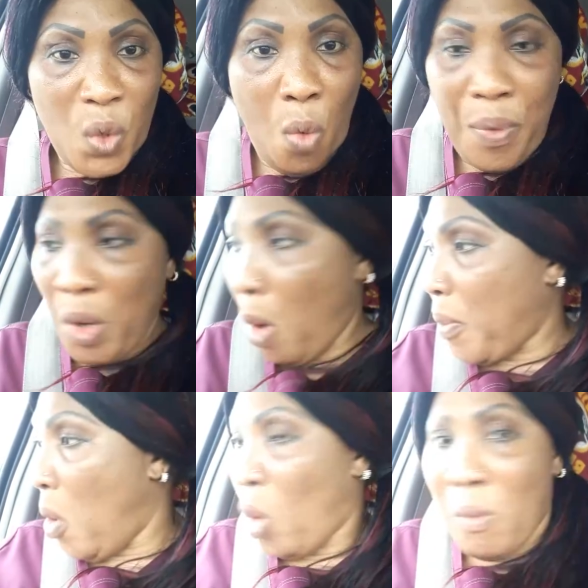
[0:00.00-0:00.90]
We pay a
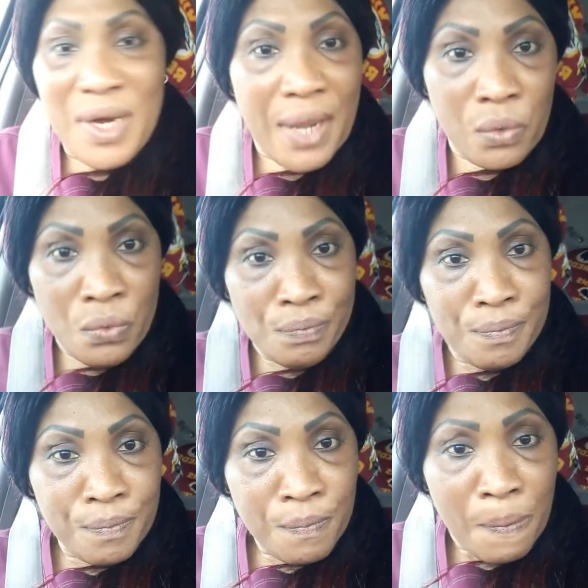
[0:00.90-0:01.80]
couple of common ado.
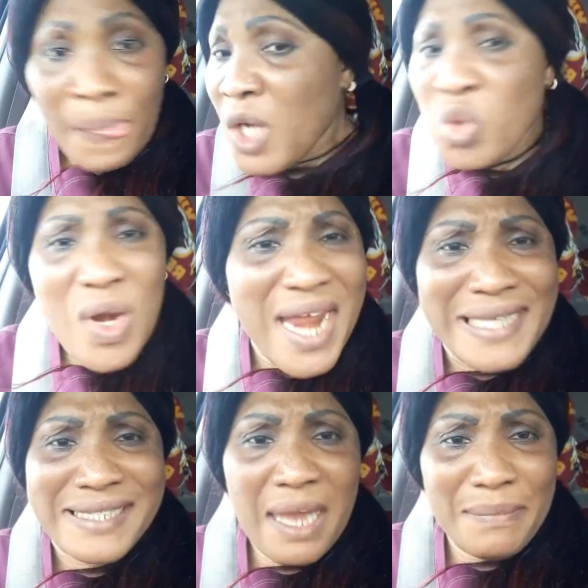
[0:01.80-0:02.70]
So now
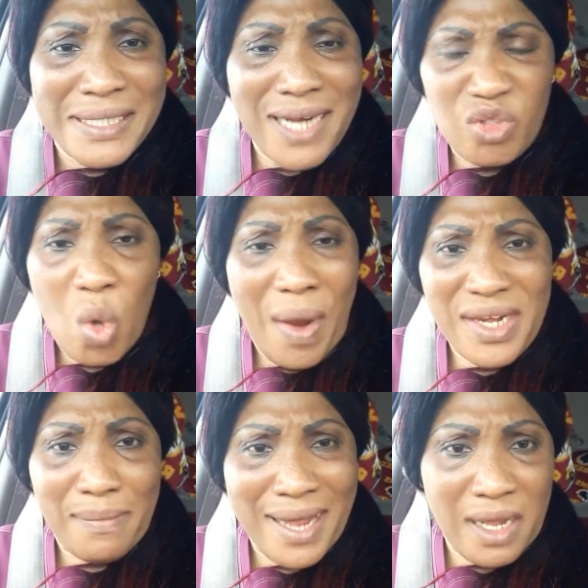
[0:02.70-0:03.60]
the same thing I saw one
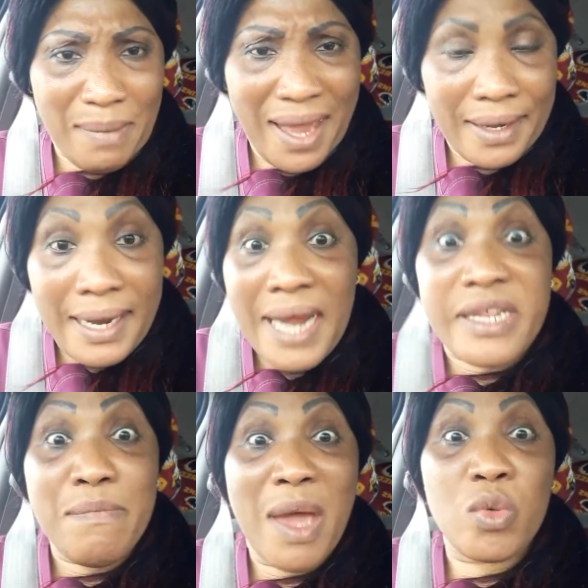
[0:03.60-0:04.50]
demand them back.
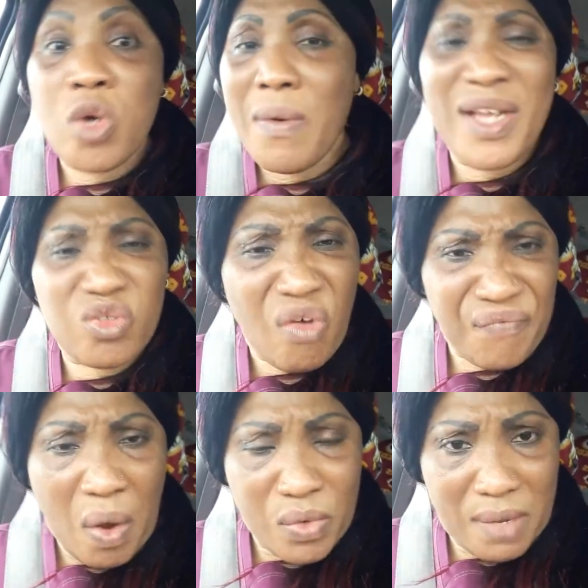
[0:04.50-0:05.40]
Ready made, we no one
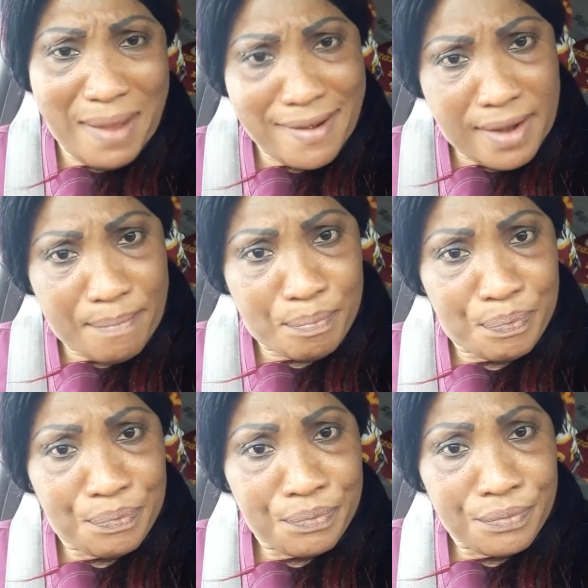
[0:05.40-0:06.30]
suffer, we demand them.
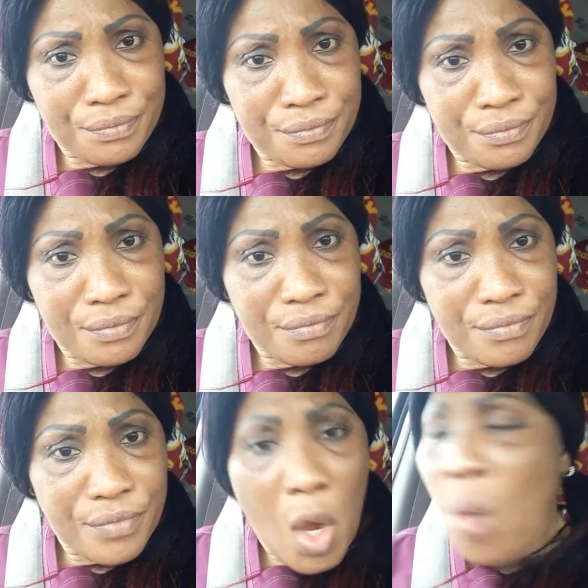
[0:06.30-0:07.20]

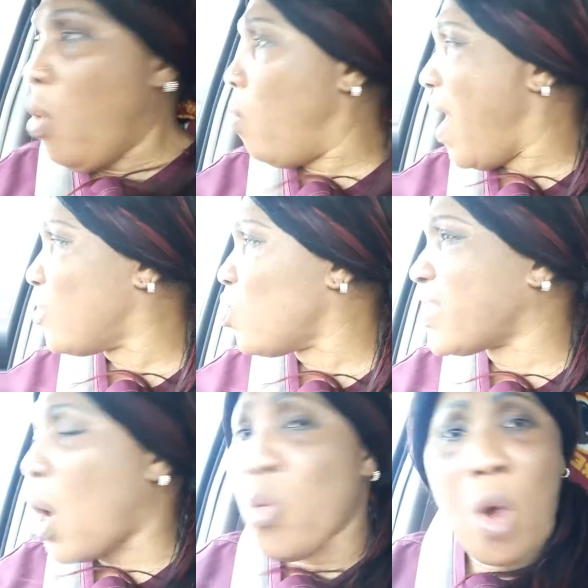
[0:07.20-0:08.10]
We want to
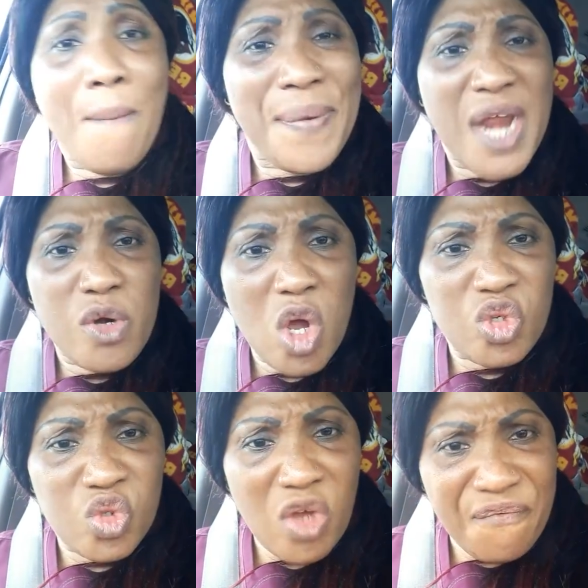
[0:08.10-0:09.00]
say we come they
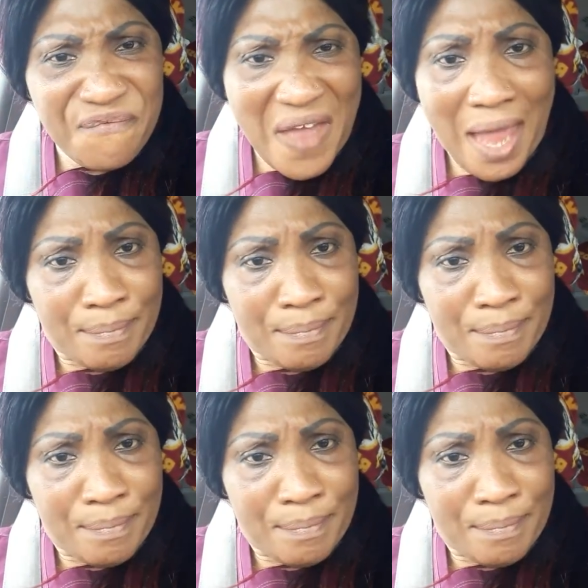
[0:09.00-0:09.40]
don't suffer.